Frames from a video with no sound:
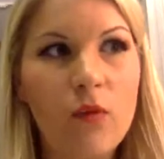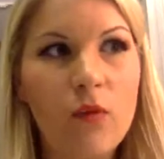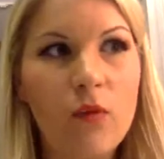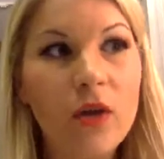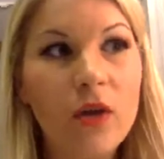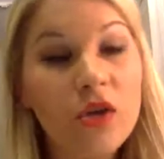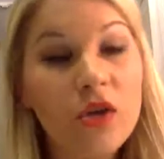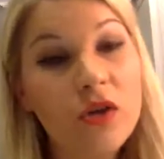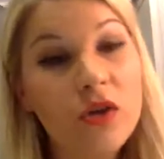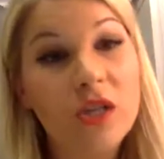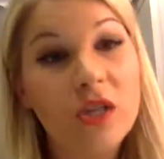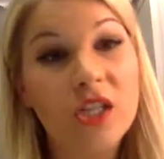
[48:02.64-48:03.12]

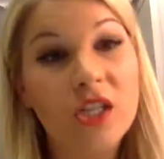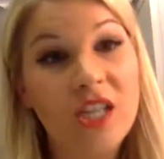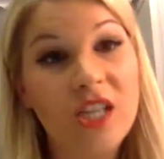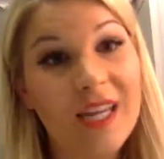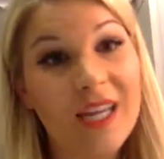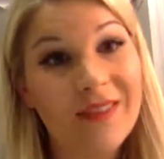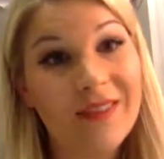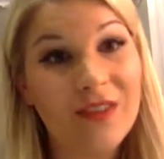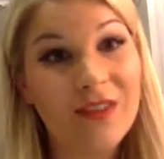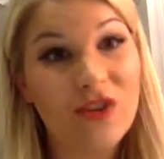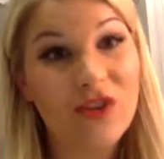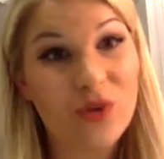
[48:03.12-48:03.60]
you could
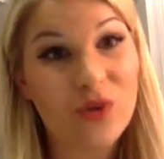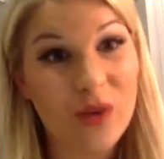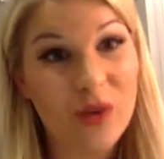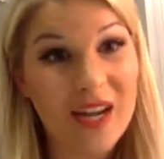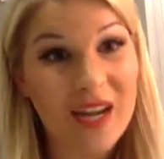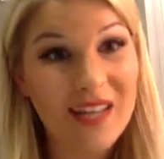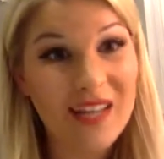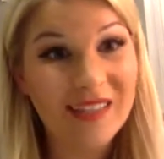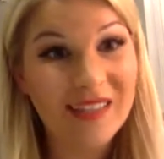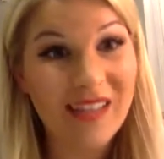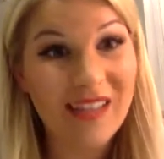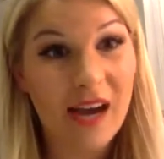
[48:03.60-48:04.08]
get the
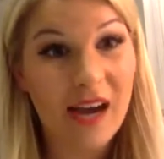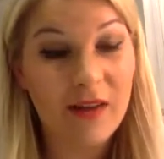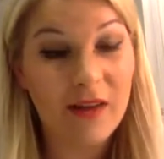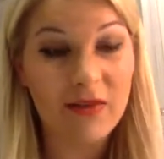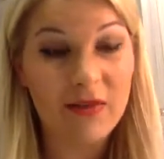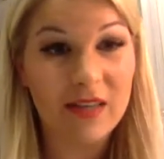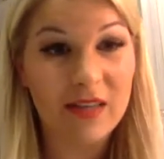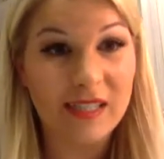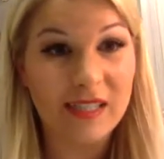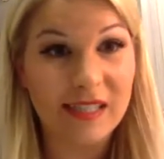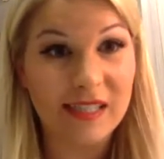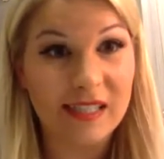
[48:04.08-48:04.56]
greens out
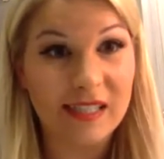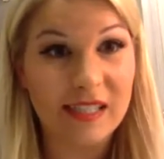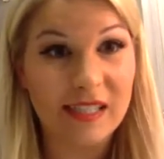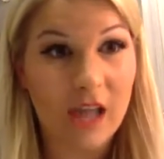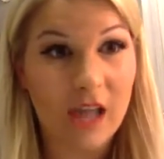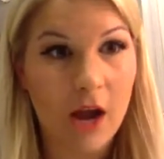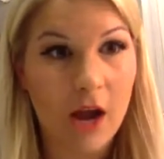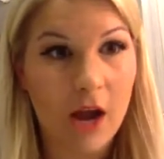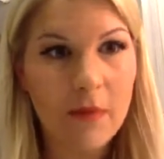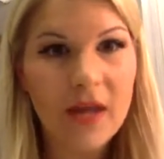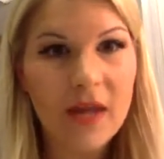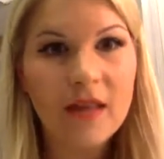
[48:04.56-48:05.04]
of this
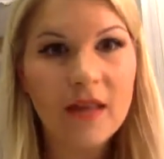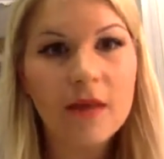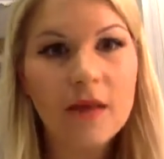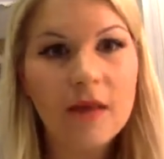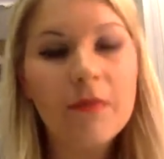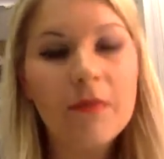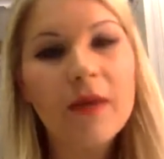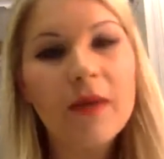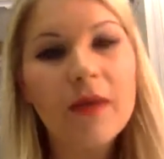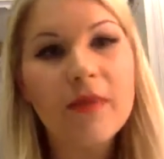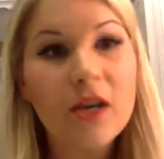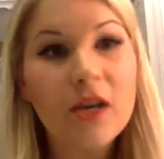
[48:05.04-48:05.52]
system, and then
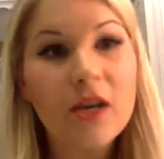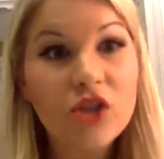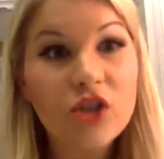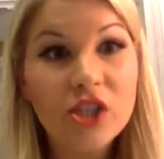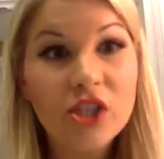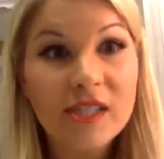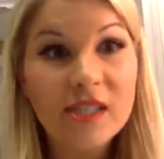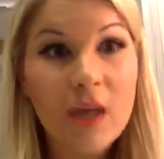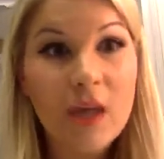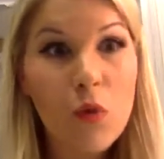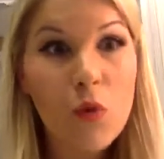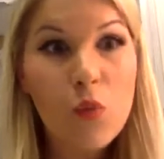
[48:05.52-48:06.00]
maybe I'll
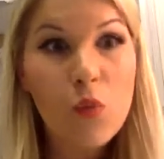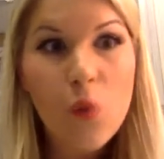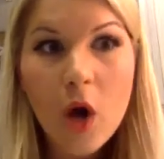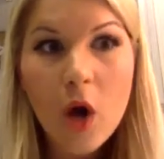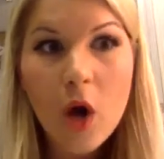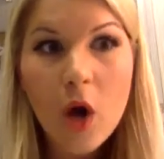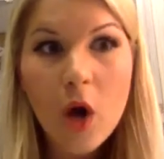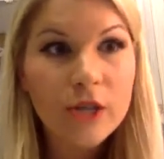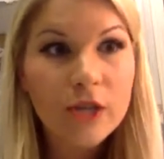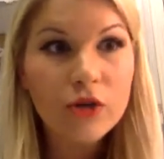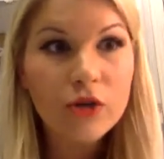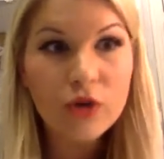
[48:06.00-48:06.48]
just get
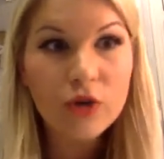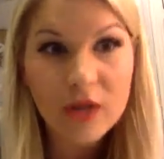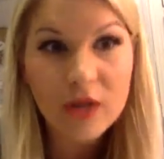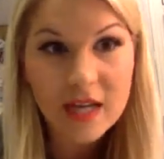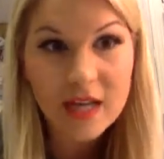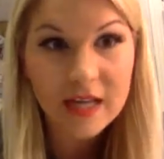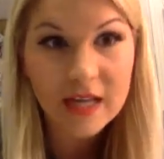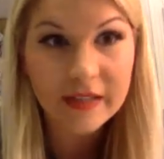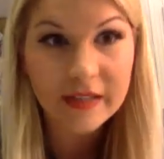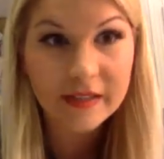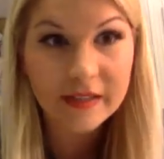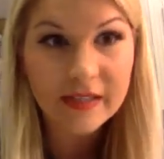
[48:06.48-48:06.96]
one
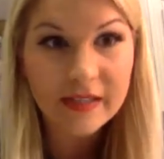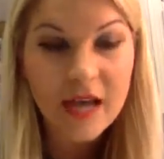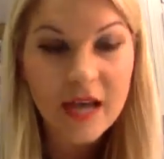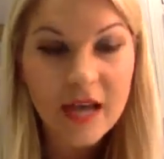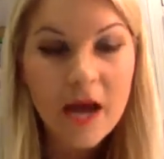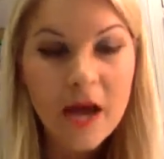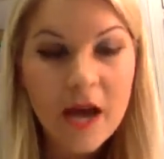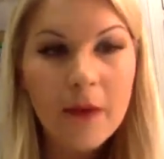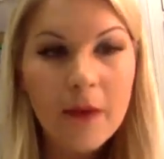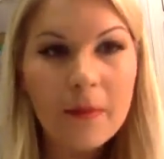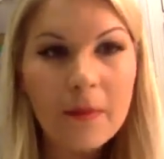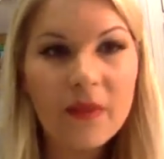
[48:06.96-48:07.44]
greens.
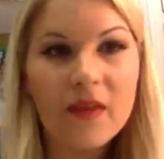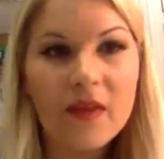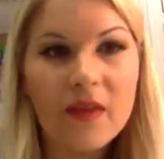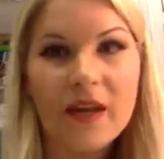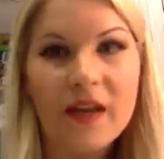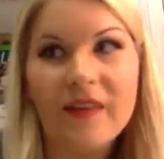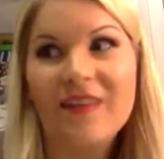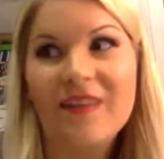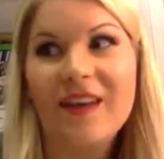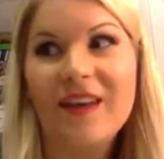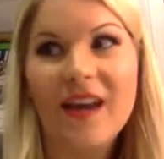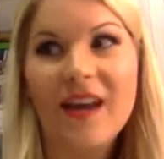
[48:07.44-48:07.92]
But
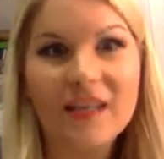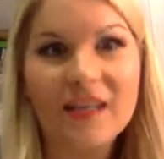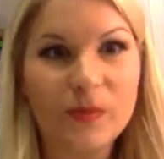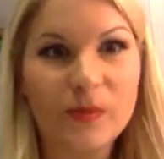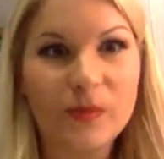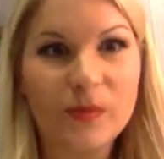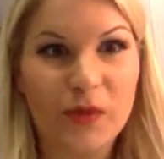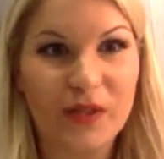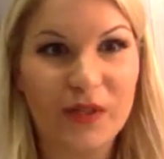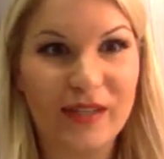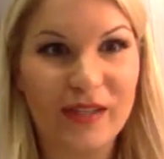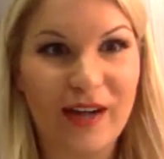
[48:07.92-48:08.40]
then the next
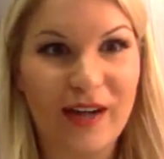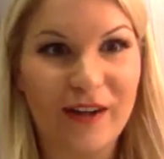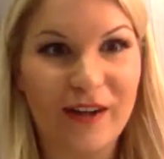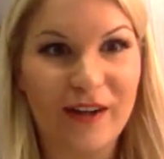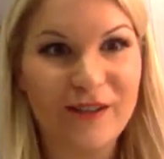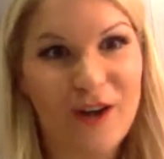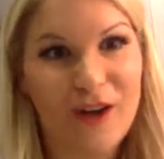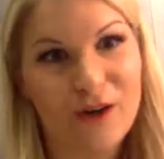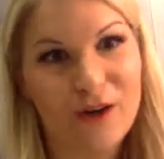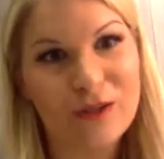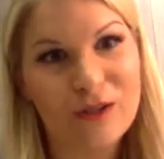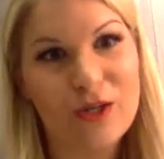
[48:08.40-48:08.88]
person I
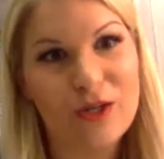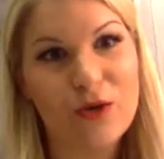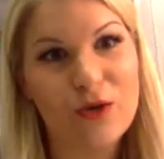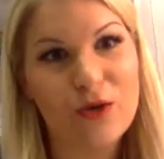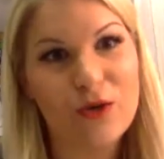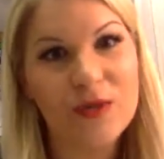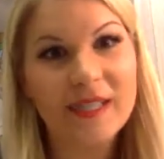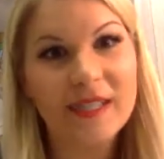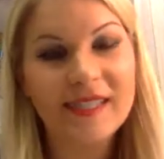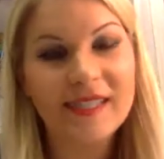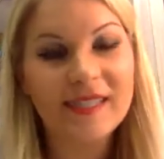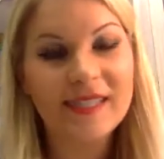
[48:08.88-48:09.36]
talk to
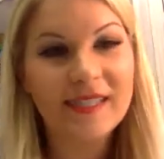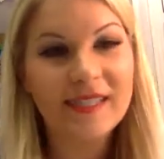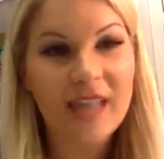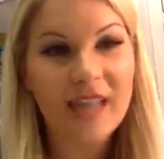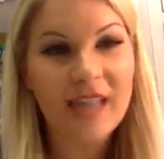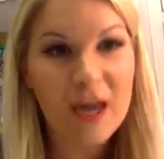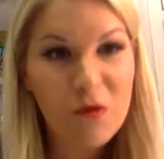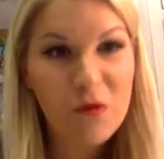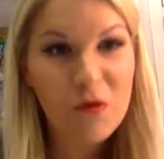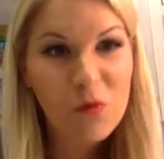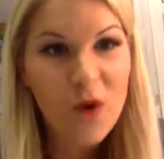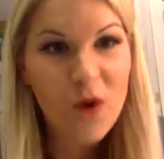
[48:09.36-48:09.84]
is the
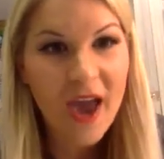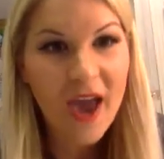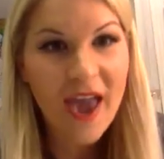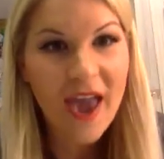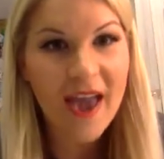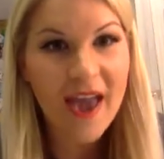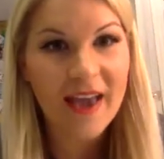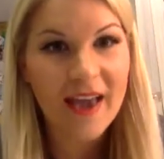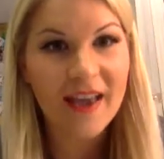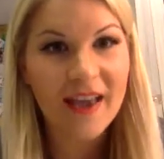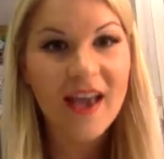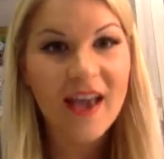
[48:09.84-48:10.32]
same
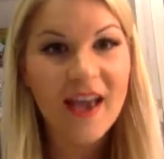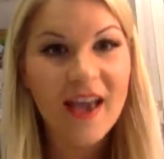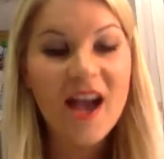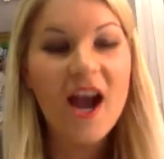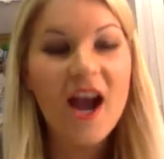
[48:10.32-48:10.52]
way.